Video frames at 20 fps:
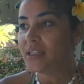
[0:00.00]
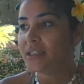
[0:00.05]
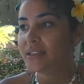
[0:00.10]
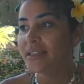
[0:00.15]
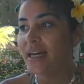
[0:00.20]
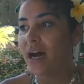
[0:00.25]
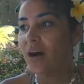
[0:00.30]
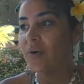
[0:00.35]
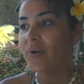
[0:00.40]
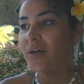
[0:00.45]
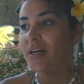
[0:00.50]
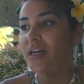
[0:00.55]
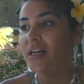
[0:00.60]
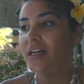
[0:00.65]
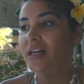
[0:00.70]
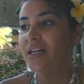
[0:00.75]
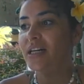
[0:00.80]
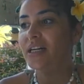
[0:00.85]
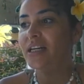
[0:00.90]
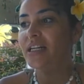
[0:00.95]
Now,
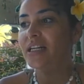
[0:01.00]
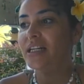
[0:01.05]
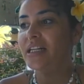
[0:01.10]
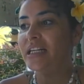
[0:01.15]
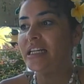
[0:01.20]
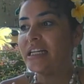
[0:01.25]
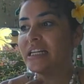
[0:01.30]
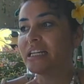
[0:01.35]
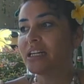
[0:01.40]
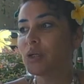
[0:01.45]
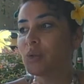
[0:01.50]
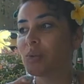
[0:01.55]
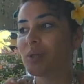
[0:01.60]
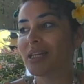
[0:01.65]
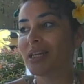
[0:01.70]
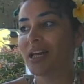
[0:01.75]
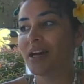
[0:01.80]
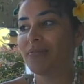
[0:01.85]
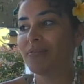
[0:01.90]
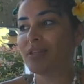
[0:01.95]
ego would
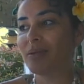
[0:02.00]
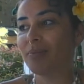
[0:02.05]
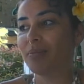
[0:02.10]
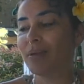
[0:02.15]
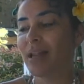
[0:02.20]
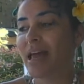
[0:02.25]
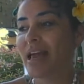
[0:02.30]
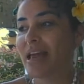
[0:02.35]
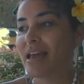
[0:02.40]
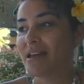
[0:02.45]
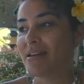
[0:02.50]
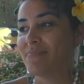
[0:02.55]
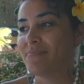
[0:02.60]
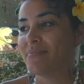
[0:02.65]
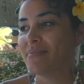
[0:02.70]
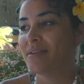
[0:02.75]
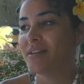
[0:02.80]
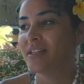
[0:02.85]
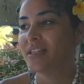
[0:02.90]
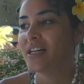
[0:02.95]
love to
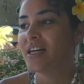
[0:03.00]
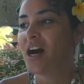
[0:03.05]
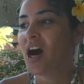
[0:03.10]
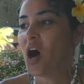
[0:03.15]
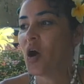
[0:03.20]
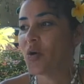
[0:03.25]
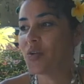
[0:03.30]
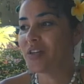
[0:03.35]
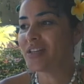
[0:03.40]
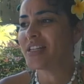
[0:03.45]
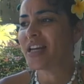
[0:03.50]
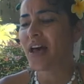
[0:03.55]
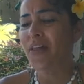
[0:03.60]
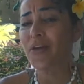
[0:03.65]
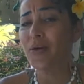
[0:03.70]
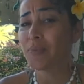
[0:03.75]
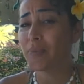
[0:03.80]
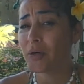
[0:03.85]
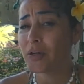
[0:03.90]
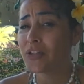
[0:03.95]
blame, oh, this
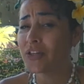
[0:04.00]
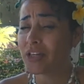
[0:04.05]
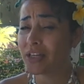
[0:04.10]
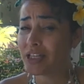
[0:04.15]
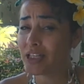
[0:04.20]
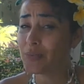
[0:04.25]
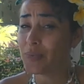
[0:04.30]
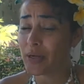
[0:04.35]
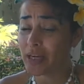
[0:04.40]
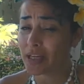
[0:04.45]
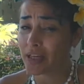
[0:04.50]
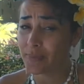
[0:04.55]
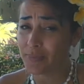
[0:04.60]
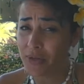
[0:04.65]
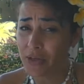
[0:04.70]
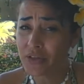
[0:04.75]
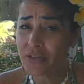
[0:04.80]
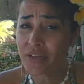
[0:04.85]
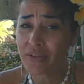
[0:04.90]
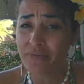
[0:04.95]
other person is being
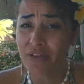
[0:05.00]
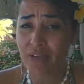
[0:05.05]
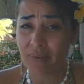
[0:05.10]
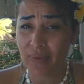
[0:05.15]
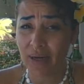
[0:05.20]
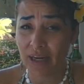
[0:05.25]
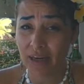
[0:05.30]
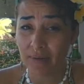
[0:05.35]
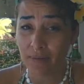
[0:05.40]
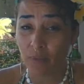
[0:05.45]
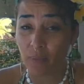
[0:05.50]
abusive to me.